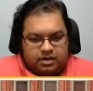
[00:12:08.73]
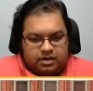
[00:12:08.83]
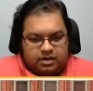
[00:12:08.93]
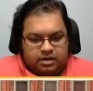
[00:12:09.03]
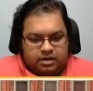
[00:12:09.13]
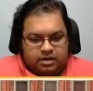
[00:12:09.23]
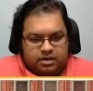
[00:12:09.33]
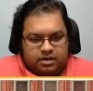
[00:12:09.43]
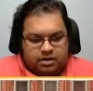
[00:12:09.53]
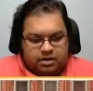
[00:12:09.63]

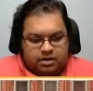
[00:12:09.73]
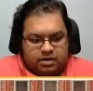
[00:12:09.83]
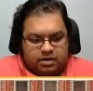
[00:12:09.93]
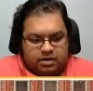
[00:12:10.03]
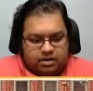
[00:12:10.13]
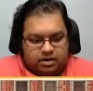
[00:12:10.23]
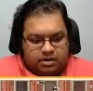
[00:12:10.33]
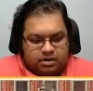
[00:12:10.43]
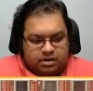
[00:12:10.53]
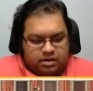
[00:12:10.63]

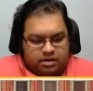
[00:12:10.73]
[no speech]